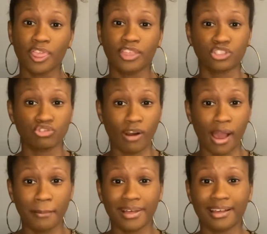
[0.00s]
the
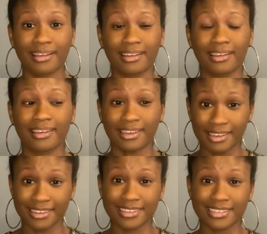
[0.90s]
trauma
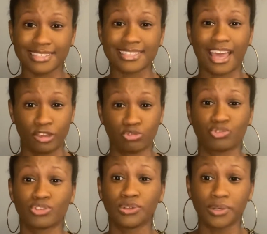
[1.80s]
is Andrew
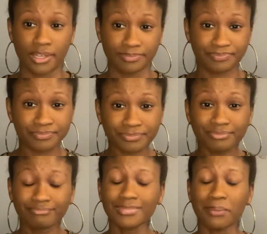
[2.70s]
DeLuca,
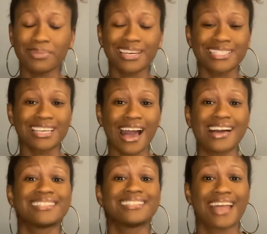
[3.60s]
because he
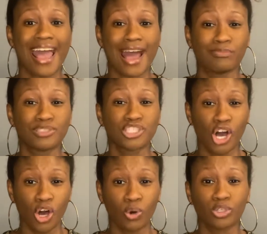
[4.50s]
got stabbed.
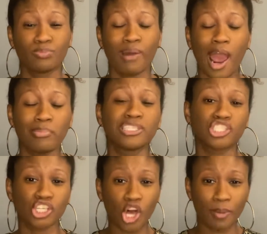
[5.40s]
So you probably
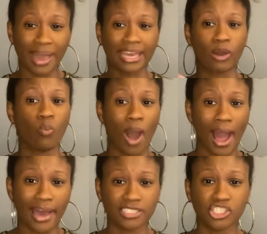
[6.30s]
should go back and
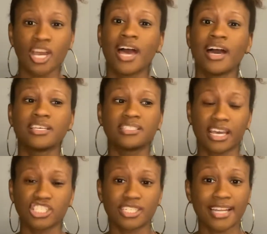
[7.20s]
watch
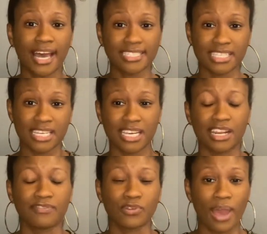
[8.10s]
Station 19
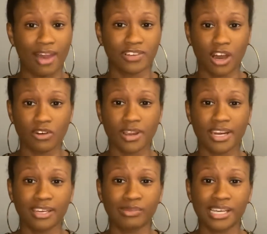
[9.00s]
if you haven't
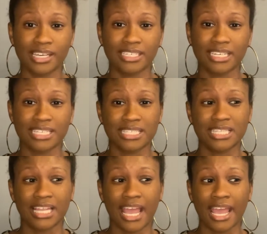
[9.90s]
already, because
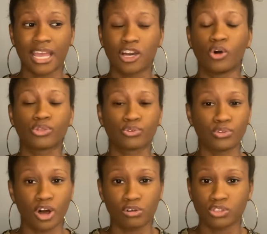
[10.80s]
they go through
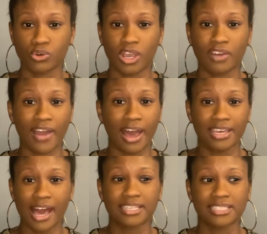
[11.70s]
the whole story of how he
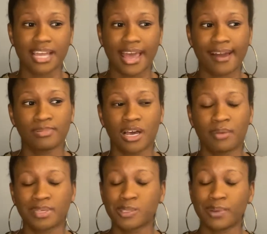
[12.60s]
got stabbed.
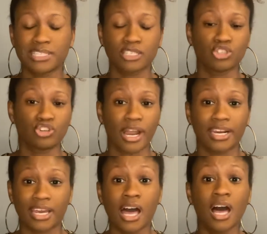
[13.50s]
He's basically trying
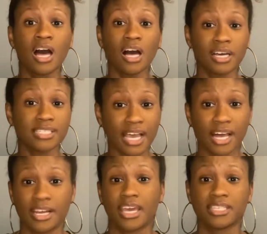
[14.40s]
to hunt
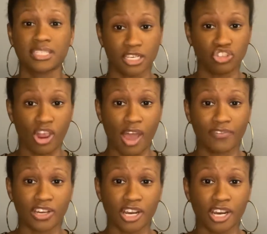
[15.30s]
down a sex
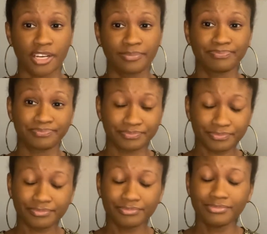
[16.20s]
trafficker,
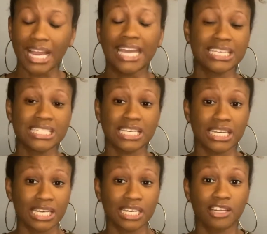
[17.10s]
and he did.
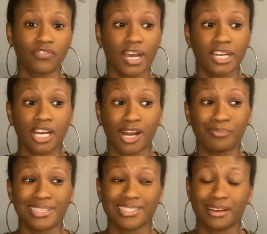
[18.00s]
He ended up finding her,
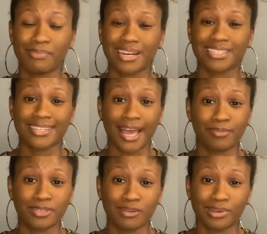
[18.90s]
but somebody
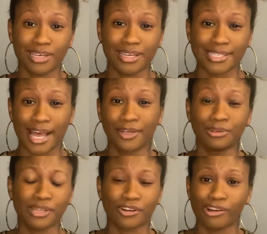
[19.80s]
stabbed him because I
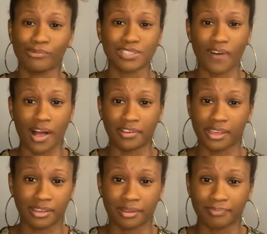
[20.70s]
knew that girl was following
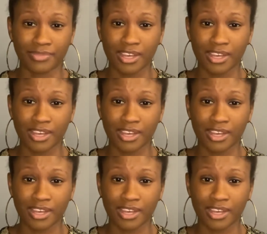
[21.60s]
him.